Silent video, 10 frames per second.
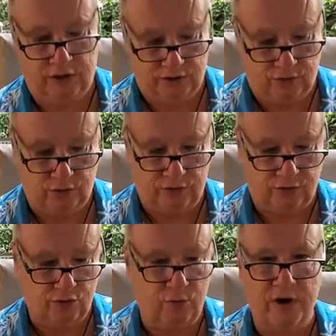You know,
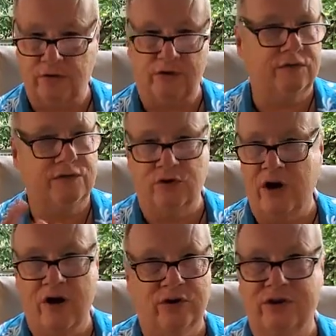that no matter even know
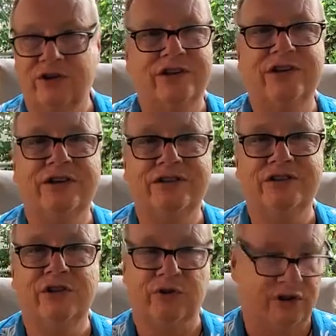how good it looks,
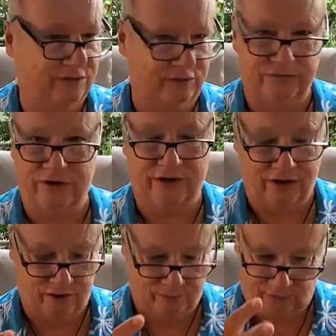you know, Dave will fuck it
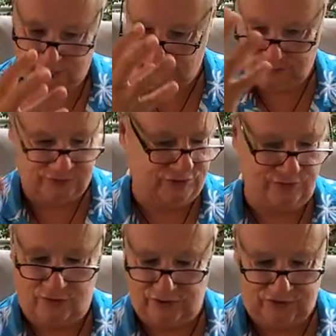up, or it will just
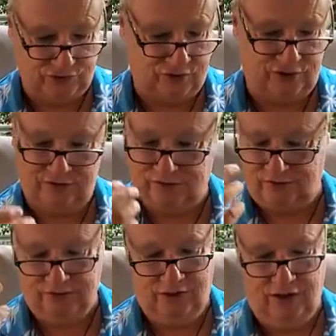fall to shit,
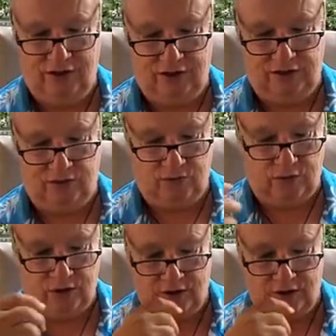or, you know,